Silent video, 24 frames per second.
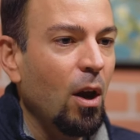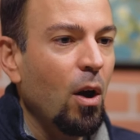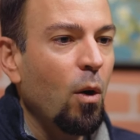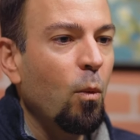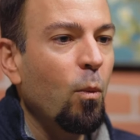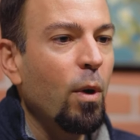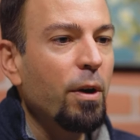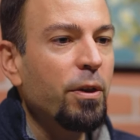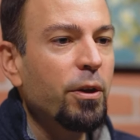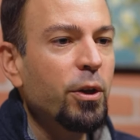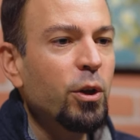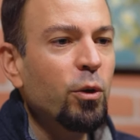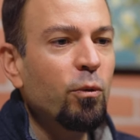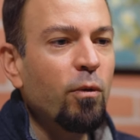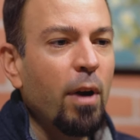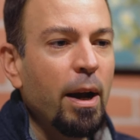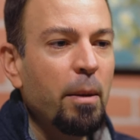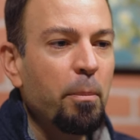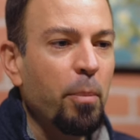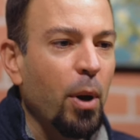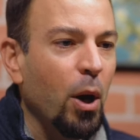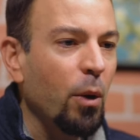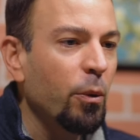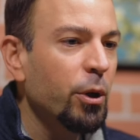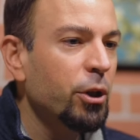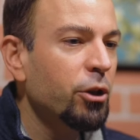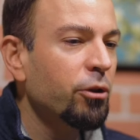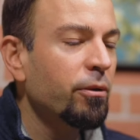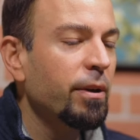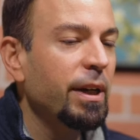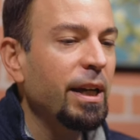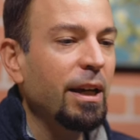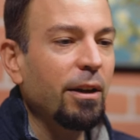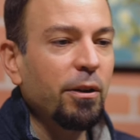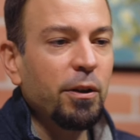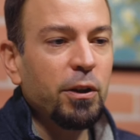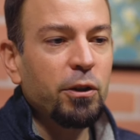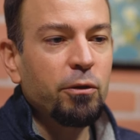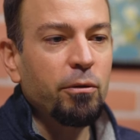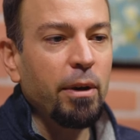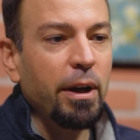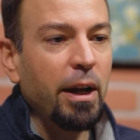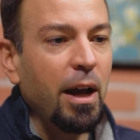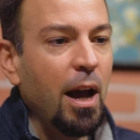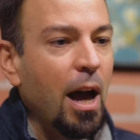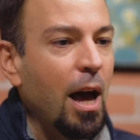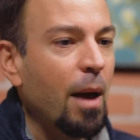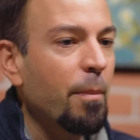Whether you write poetry,
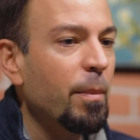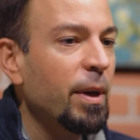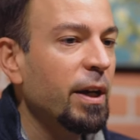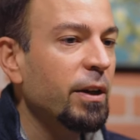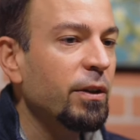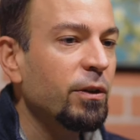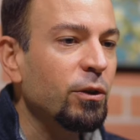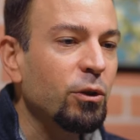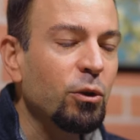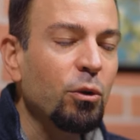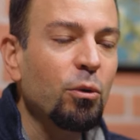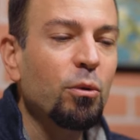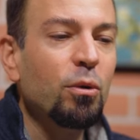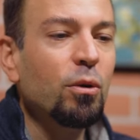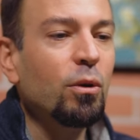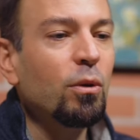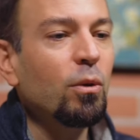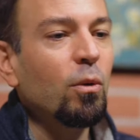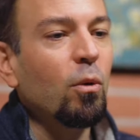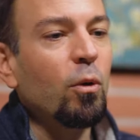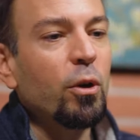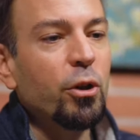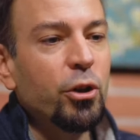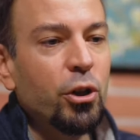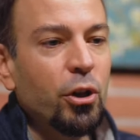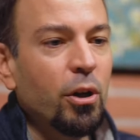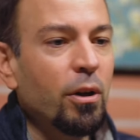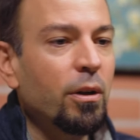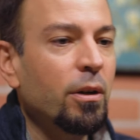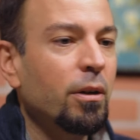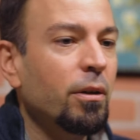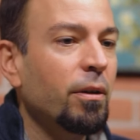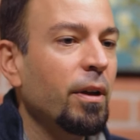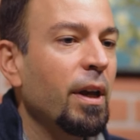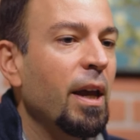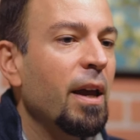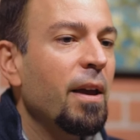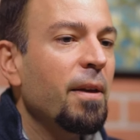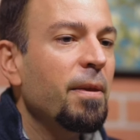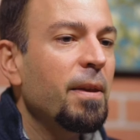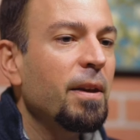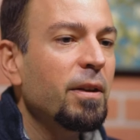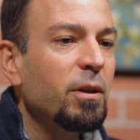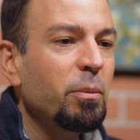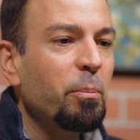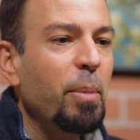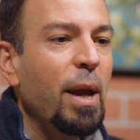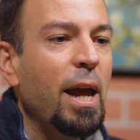illustrate comics, doodle, or journal,
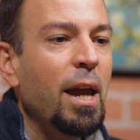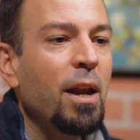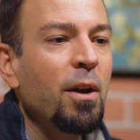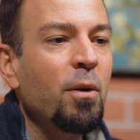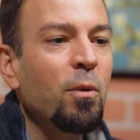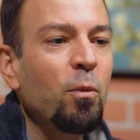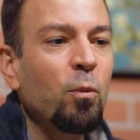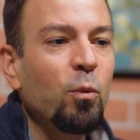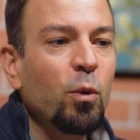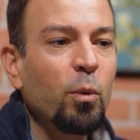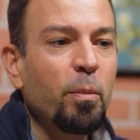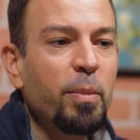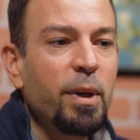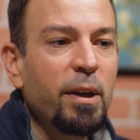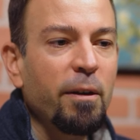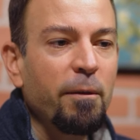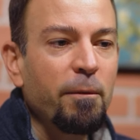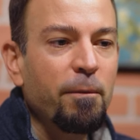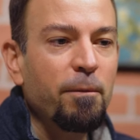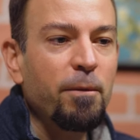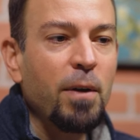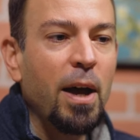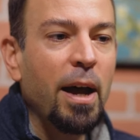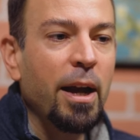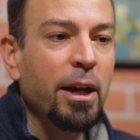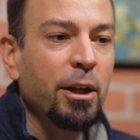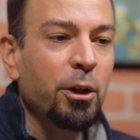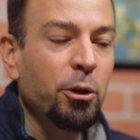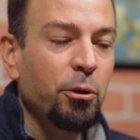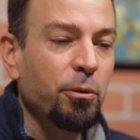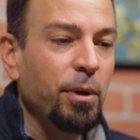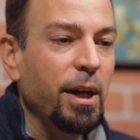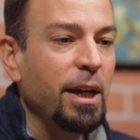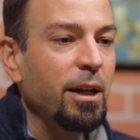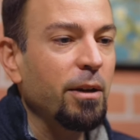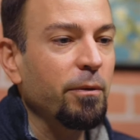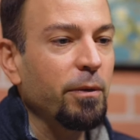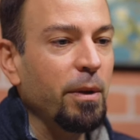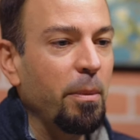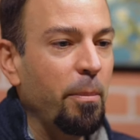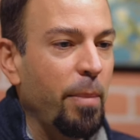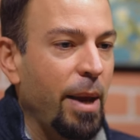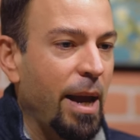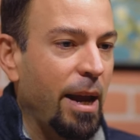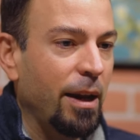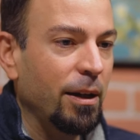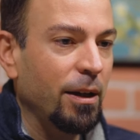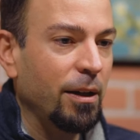this pen will be a fine creative
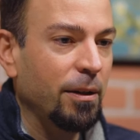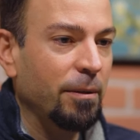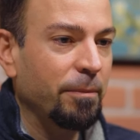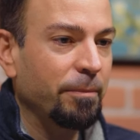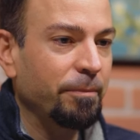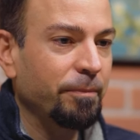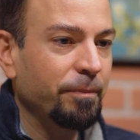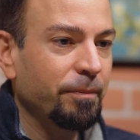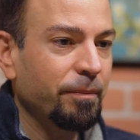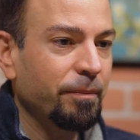companion.